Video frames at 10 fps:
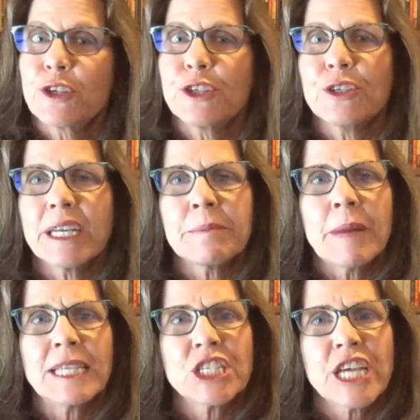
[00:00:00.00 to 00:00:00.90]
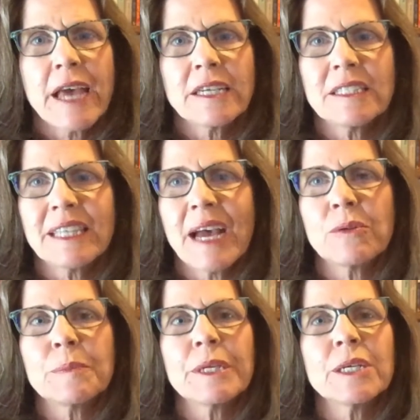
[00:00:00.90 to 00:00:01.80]
new to my channel, now
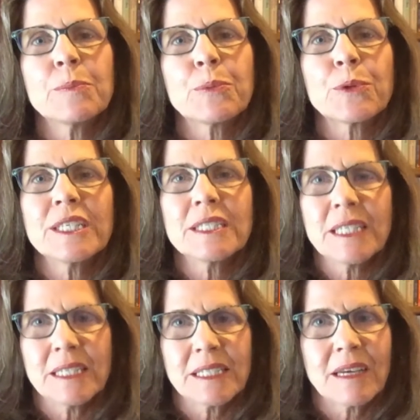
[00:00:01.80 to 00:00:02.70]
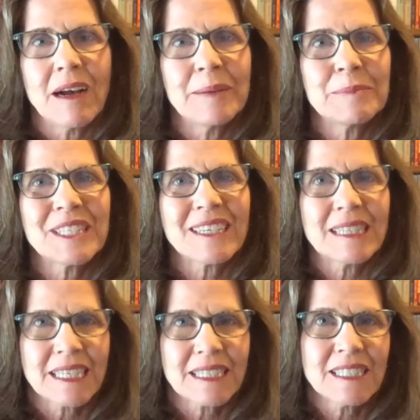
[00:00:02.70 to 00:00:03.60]
would be a brilliant time to
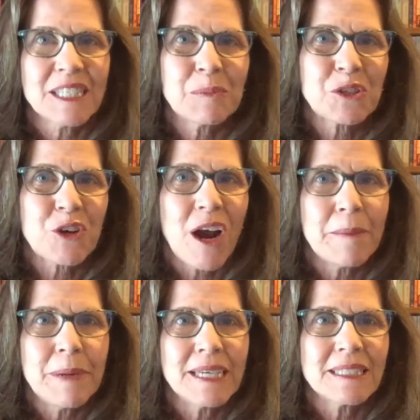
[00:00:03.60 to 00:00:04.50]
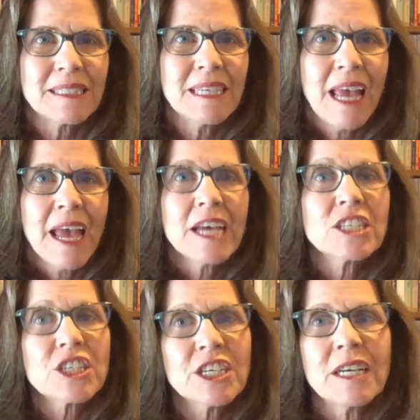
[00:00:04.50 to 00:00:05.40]
click the subscribe button and
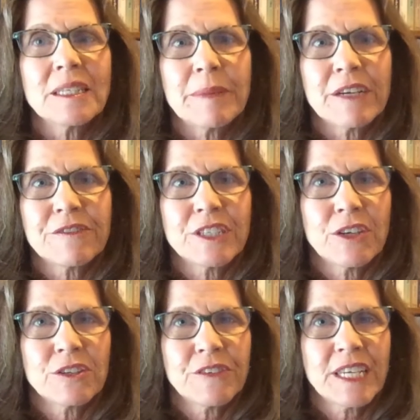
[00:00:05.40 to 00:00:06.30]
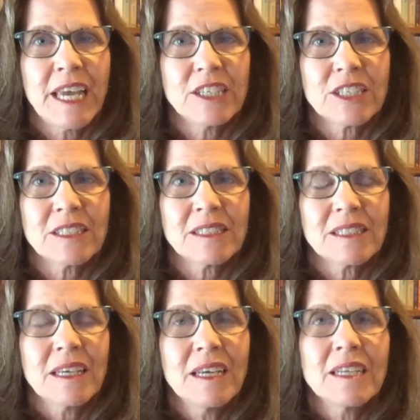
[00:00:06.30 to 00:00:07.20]
turn on the bell for notifications
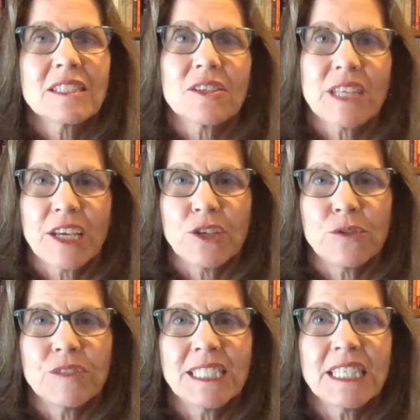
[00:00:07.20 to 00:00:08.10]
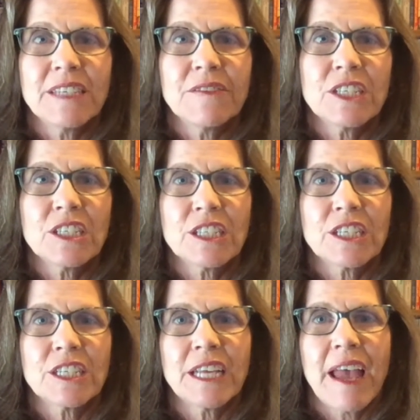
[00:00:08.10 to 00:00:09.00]
so that you receive an
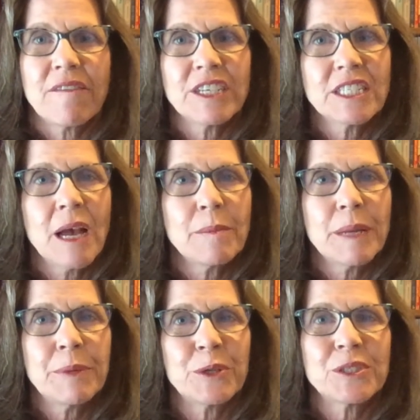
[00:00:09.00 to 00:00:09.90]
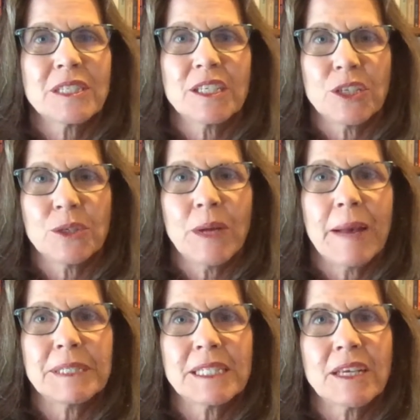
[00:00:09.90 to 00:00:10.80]
alert every time I post a new
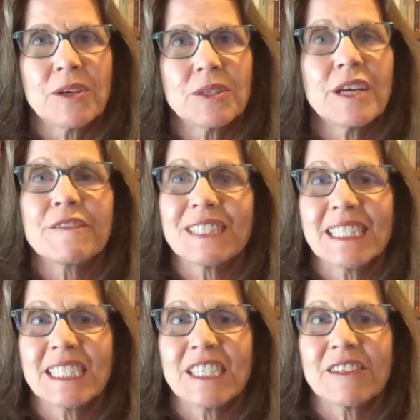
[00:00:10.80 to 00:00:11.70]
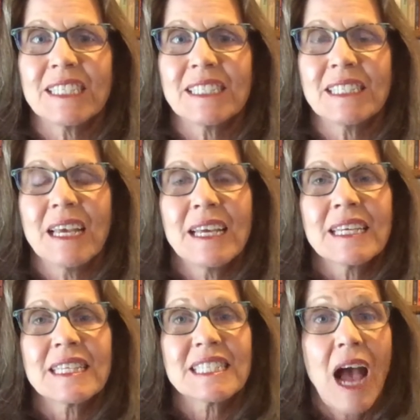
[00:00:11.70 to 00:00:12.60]
episode of the series,
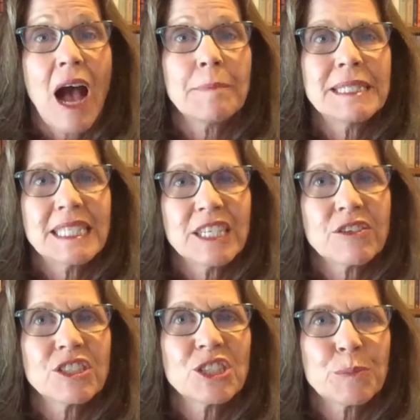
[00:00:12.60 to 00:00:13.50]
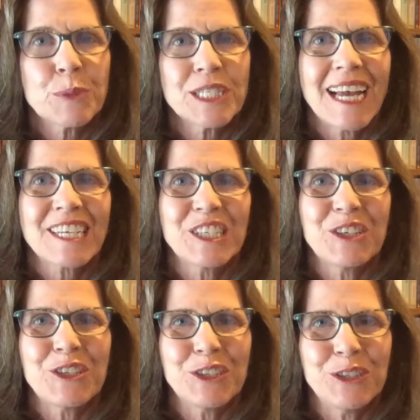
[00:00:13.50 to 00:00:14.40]
The Top Secrets to Protecting
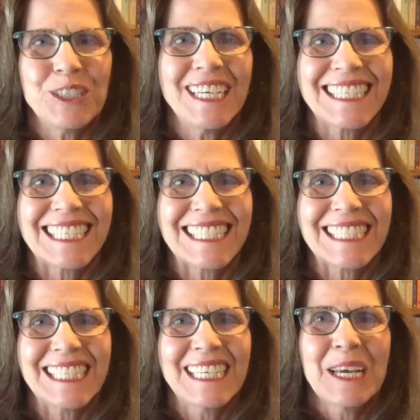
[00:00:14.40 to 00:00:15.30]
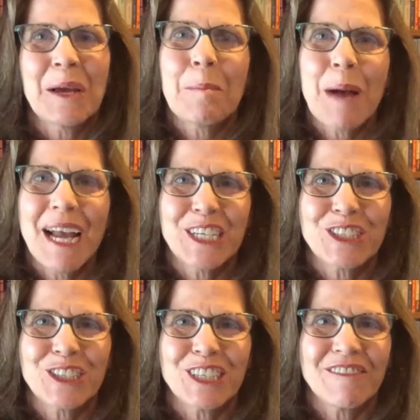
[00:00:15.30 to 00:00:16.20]
Your Uniqueness by
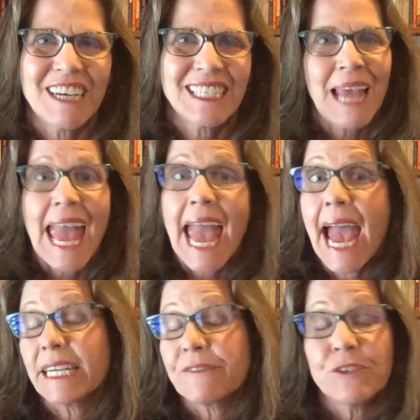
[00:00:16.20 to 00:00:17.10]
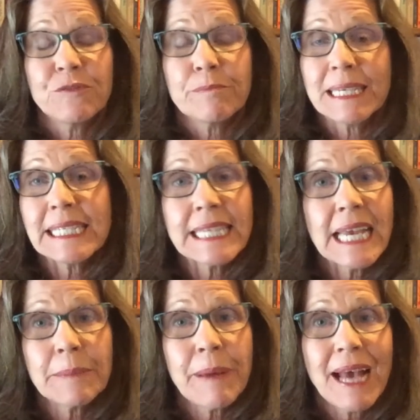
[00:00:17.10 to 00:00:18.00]
Attorney Randi. And if you've missed
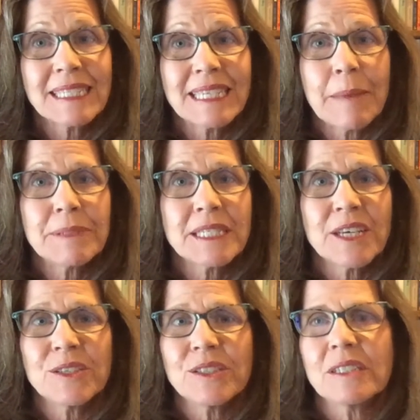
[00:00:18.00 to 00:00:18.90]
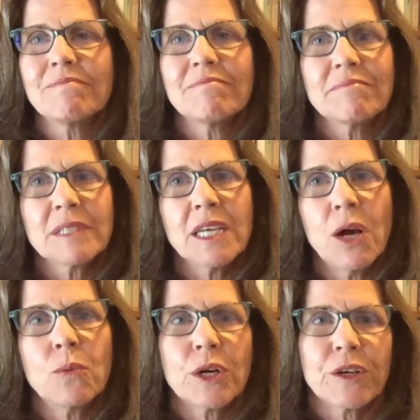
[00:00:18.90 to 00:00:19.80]
any past episodes, no
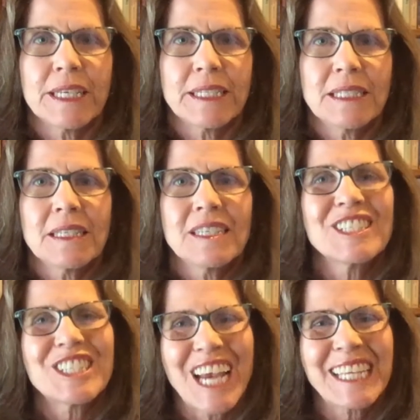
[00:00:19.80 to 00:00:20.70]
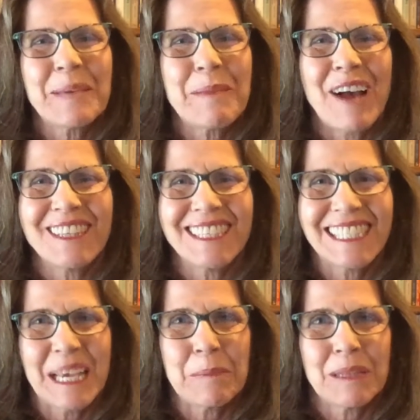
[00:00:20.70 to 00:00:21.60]
worries, check them out in the
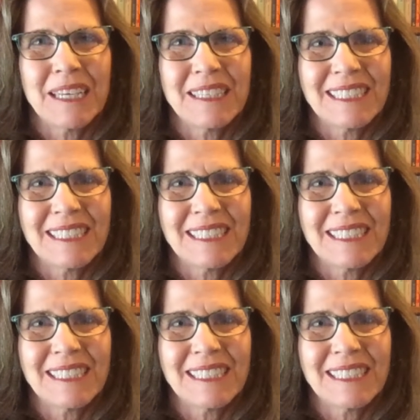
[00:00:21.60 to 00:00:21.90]
same place.